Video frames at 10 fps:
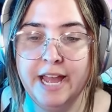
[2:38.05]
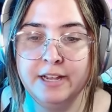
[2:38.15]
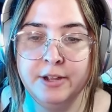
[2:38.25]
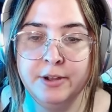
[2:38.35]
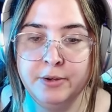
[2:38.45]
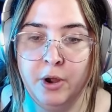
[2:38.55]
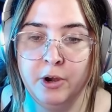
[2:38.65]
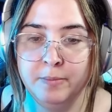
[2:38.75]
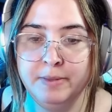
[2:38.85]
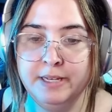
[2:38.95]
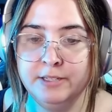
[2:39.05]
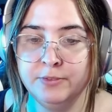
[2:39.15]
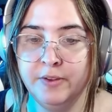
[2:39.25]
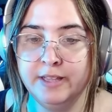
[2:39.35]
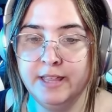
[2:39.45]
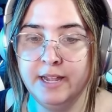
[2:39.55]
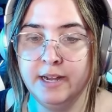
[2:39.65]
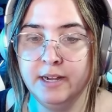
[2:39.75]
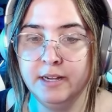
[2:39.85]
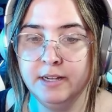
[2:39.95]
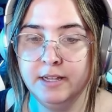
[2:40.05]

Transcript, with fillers: echoed harmonies right there?